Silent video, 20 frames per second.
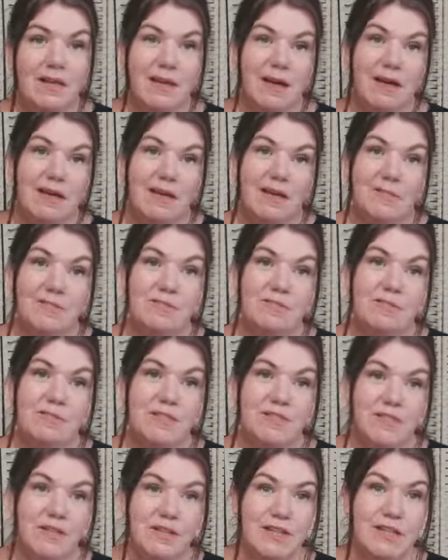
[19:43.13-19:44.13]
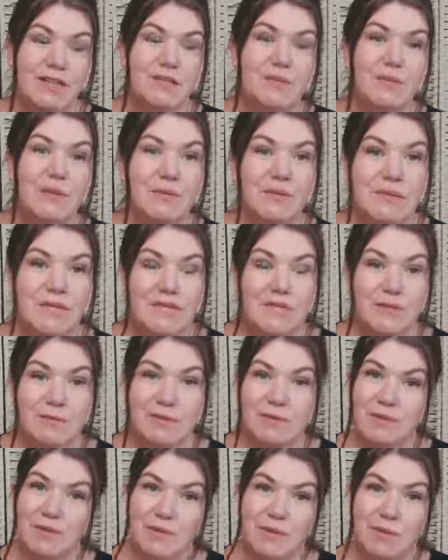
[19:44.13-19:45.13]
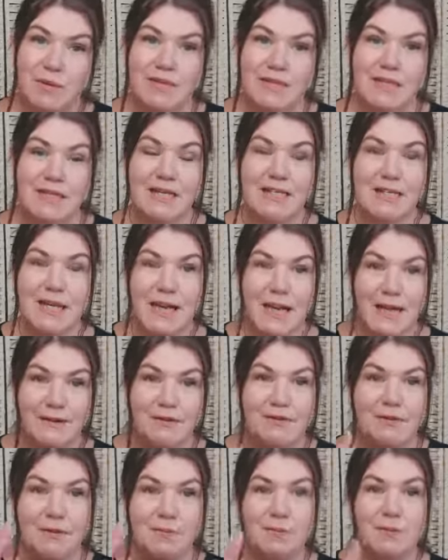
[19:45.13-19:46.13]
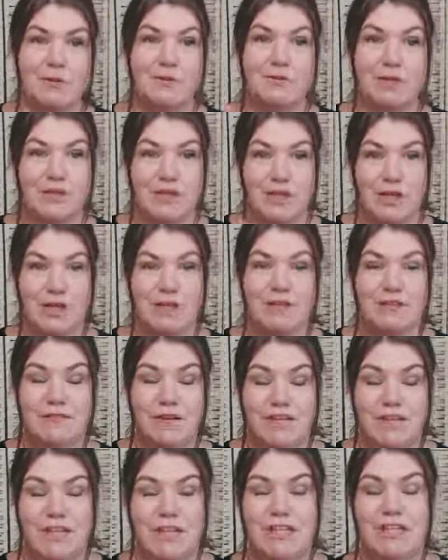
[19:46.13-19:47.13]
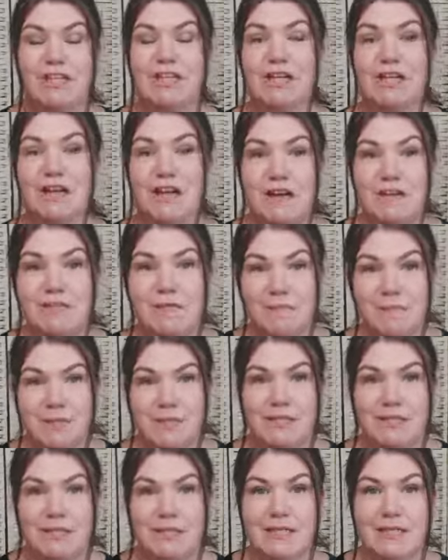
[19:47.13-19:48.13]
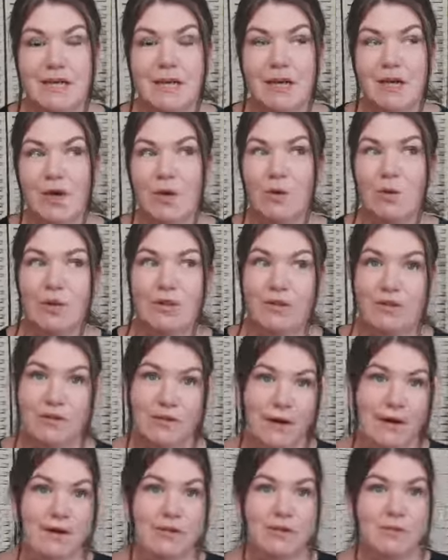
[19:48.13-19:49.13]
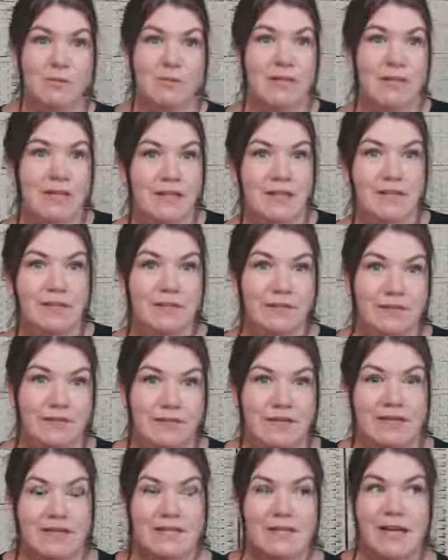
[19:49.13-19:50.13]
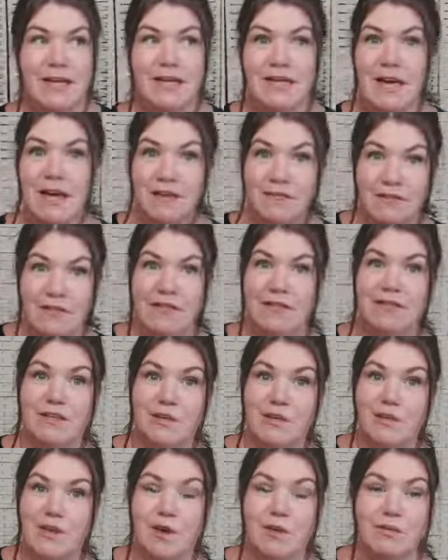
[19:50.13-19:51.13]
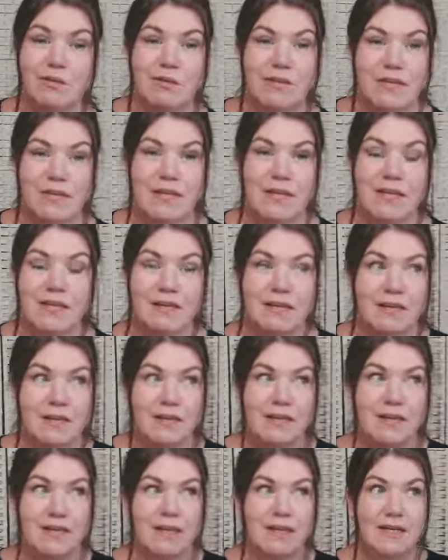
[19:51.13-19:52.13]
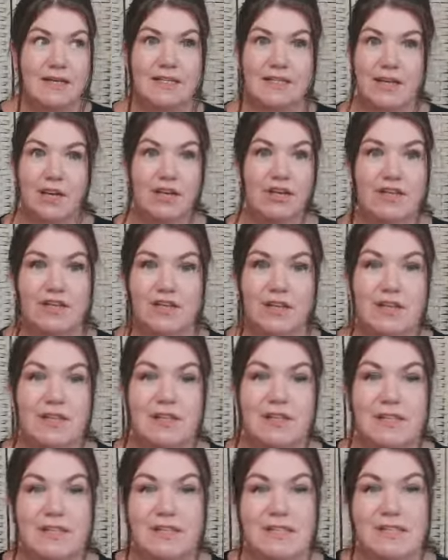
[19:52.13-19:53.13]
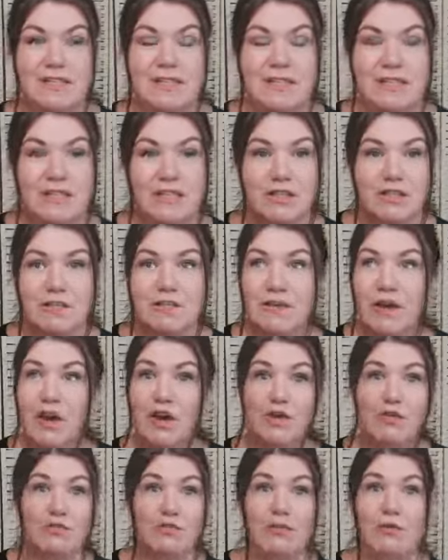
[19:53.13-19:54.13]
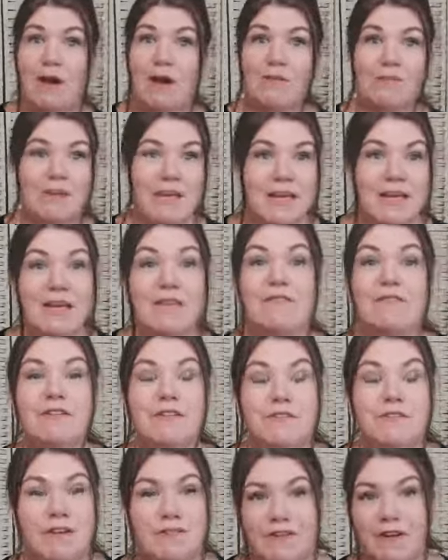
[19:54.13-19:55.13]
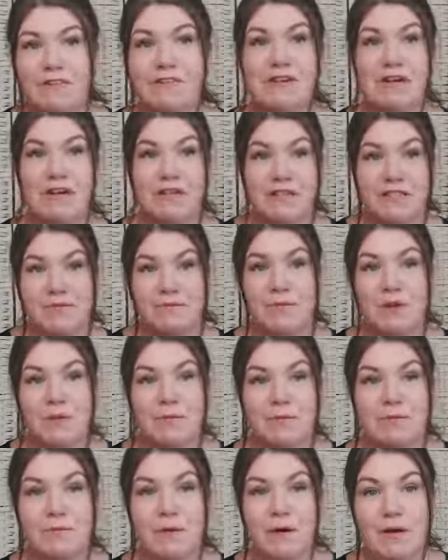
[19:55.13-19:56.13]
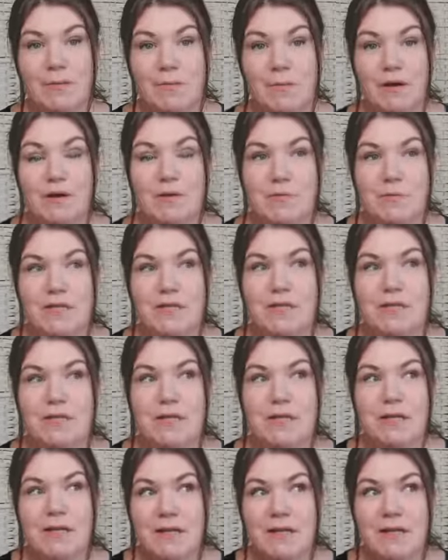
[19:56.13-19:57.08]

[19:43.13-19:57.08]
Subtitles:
So that's what I wanted to come and talk about today, is how to build a solid foundation in life and business when the ground beneath your feet and everything that you hold dear is under this sort of unraveling in front of our very eyes moment by moment.